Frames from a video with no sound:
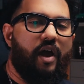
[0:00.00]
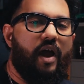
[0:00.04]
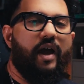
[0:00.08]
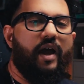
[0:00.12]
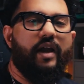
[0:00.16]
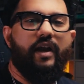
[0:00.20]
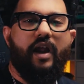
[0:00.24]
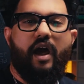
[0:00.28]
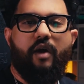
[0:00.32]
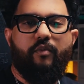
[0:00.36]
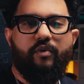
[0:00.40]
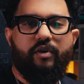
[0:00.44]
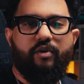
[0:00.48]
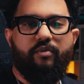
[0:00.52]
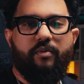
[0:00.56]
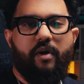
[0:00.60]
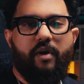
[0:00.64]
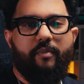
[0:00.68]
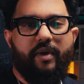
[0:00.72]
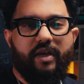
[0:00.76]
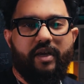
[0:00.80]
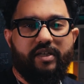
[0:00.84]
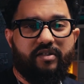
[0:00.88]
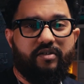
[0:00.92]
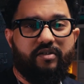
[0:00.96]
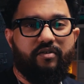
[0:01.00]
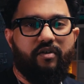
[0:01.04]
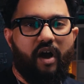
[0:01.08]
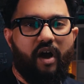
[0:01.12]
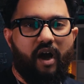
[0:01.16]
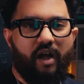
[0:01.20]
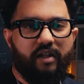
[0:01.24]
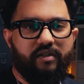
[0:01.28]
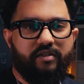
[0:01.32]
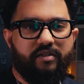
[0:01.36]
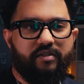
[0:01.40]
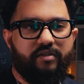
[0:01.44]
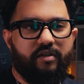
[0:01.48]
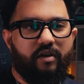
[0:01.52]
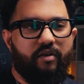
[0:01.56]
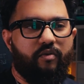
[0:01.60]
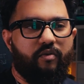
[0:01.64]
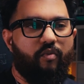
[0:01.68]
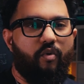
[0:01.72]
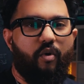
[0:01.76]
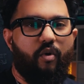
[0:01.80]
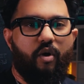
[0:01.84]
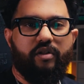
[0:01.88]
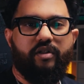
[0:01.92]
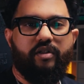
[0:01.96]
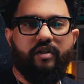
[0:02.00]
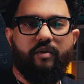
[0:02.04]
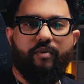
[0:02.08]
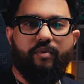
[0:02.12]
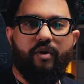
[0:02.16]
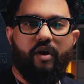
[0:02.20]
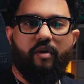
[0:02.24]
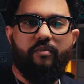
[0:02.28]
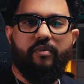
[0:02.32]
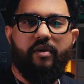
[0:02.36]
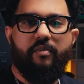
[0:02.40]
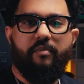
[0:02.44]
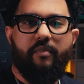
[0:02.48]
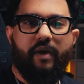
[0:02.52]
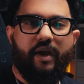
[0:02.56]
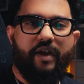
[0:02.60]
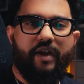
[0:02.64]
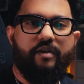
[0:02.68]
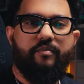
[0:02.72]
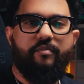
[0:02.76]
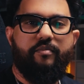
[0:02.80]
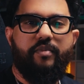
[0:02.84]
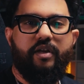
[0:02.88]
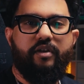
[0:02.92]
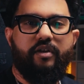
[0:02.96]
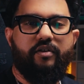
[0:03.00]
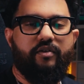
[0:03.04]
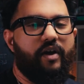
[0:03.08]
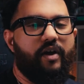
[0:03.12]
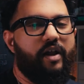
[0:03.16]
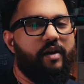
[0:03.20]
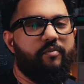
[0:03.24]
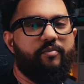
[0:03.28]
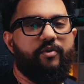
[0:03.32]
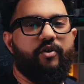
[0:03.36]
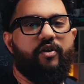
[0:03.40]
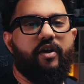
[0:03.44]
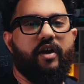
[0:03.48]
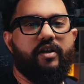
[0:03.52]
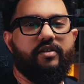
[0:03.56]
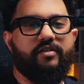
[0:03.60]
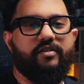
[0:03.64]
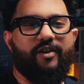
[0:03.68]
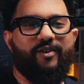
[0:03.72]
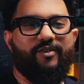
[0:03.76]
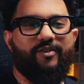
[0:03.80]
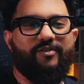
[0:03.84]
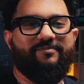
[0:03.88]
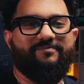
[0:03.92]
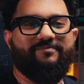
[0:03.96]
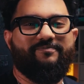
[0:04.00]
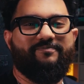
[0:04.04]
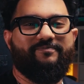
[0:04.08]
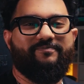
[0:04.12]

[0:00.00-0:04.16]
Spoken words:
and I will do my best to answer what the problem might be to help you guys out.